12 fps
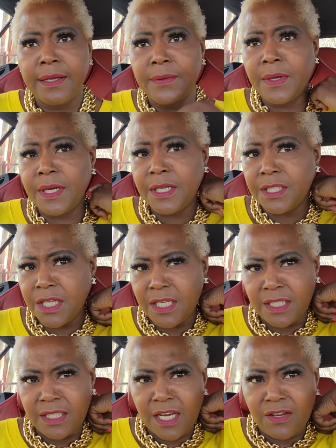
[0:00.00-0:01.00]
One of the
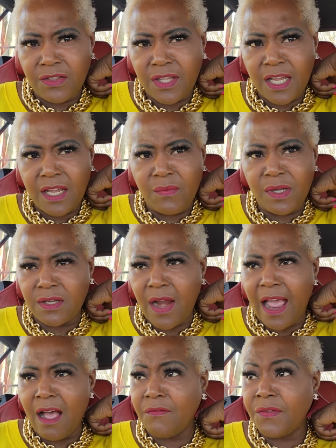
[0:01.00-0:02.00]
judges said, you think it was her
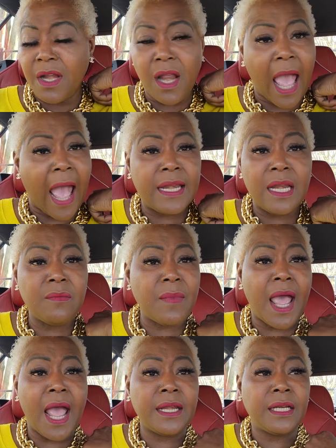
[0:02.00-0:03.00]
outfit? I didn't
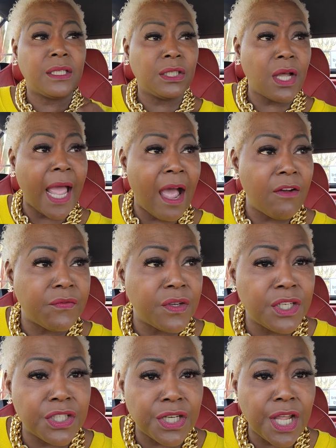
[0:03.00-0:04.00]
mind the little
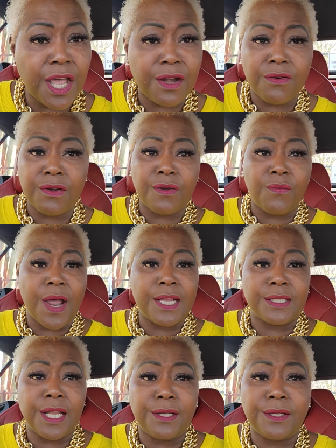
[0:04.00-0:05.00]
outfit that she had on. And when I
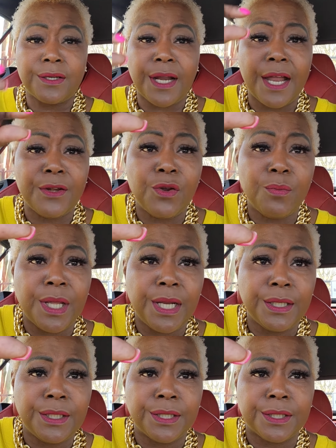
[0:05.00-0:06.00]
say little, I do
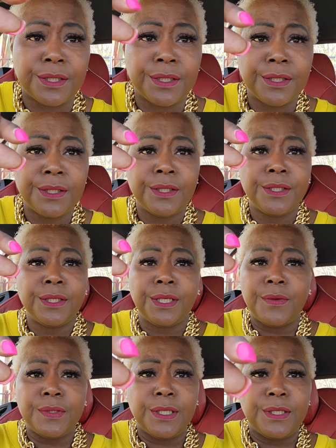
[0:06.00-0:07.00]
mean little.
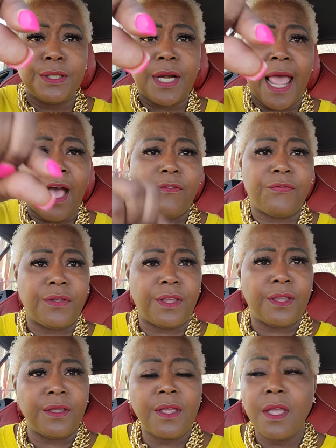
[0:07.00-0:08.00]
It was a little
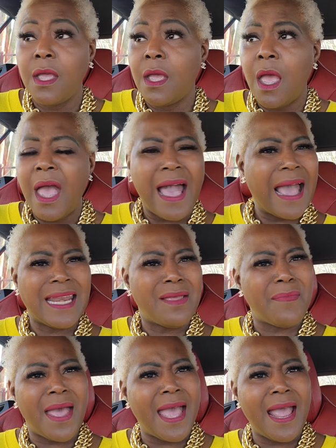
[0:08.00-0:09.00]
outfit. I
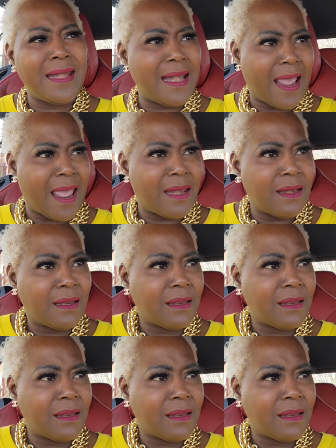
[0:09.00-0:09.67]
didn't mind that.